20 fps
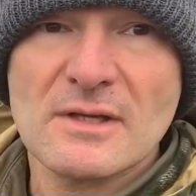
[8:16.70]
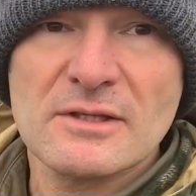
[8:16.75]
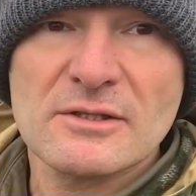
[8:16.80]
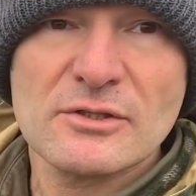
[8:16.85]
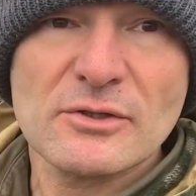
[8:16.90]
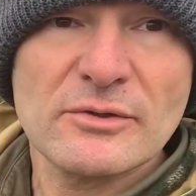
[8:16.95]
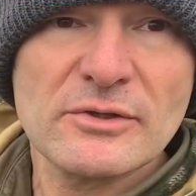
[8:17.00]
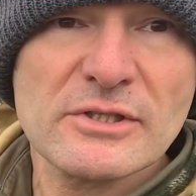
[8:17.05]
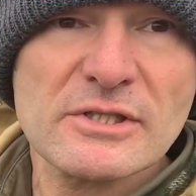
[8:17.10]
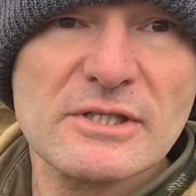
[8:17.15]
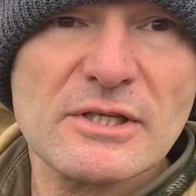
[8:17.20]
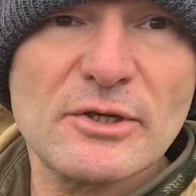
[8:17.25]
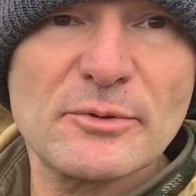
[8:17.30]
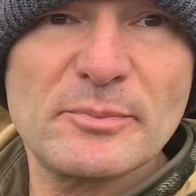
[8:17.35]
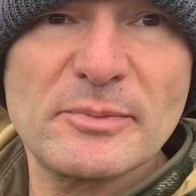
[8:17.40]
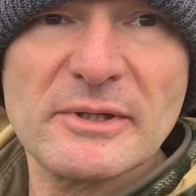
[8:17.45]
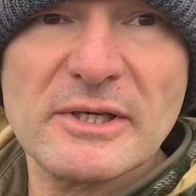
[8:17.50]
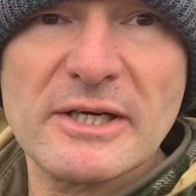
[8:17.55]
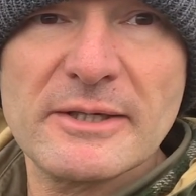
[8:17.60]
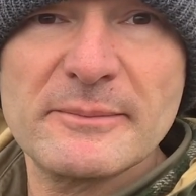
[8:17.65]
So on the slope
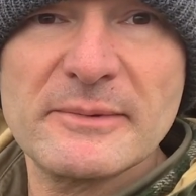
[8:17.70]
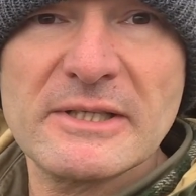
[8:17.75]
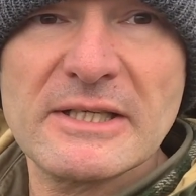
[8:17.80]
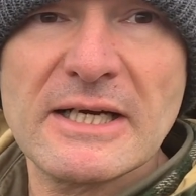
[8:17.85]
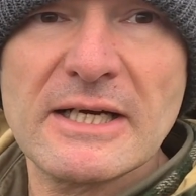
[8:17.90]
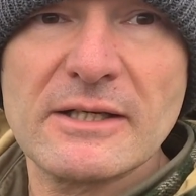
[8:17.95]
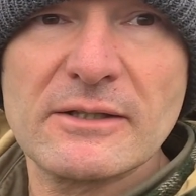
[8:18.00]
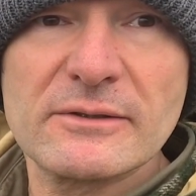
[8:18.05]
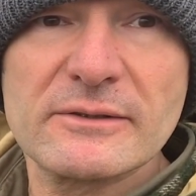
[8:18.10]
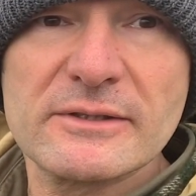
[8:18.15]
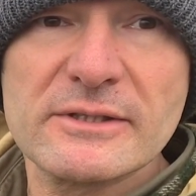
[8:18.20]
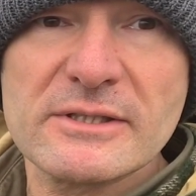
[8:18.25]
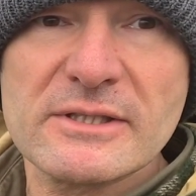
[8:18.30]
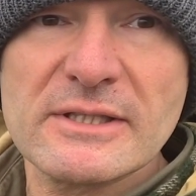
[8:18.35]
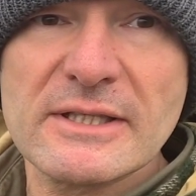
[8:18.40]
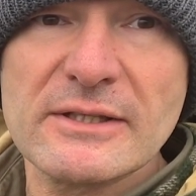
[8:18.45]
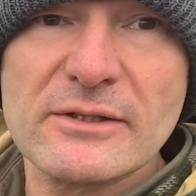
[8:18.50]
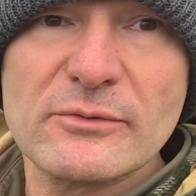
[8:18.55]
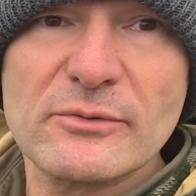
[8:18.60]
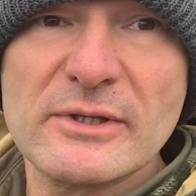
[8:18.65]
behind me now, there's
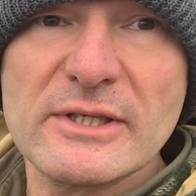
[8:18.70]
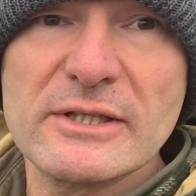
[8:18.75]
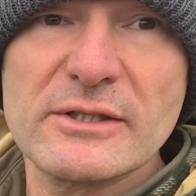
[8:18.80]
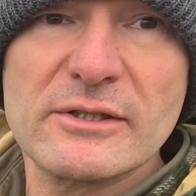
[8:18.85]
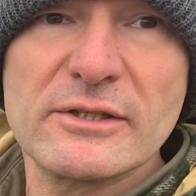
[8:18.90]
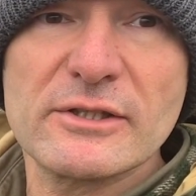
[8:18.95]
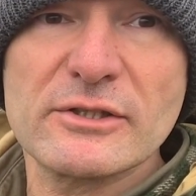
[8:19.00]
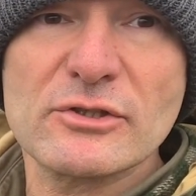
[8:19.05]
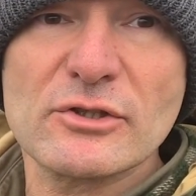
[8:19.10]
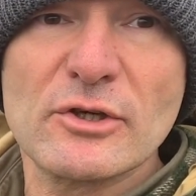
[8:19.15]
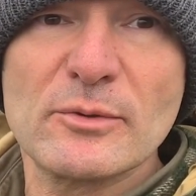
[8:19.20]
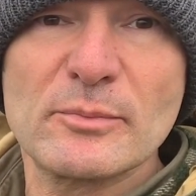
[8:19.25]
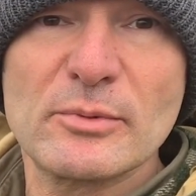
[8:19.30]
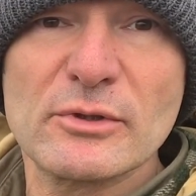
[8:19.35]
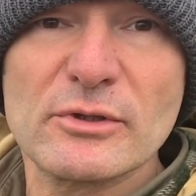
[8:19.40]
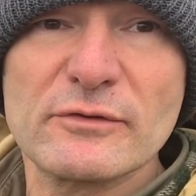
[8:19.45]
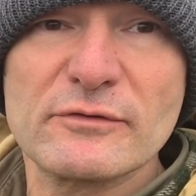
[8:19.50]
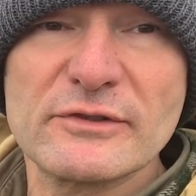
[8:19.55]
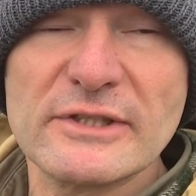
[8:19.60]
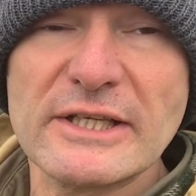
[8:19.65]
another really good
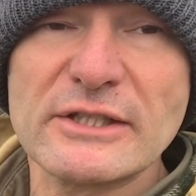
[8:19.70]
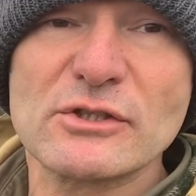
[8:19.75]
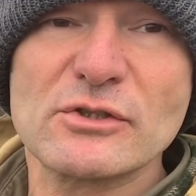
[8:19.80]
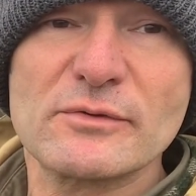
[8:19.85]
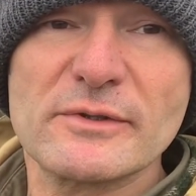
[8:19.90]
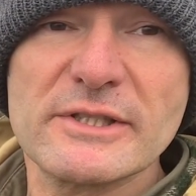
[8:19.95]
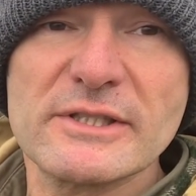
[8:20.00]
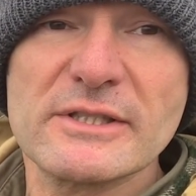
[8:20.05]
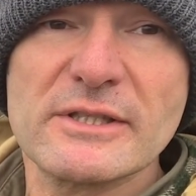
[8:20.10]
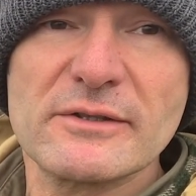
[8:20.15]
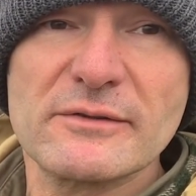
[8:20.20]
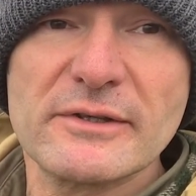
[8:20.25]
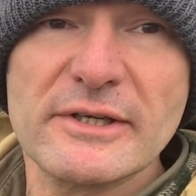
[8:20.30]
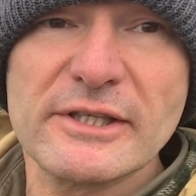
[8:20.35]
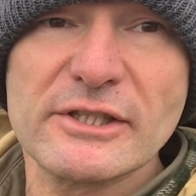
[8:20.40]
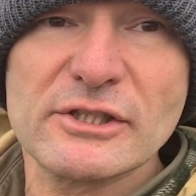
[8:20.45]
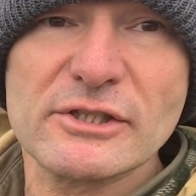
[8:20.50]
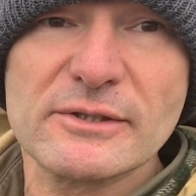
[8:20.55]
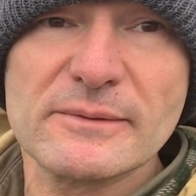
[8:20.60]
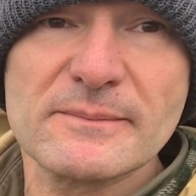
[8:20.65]
example of natural
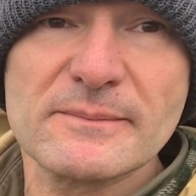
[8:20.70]
regeneration.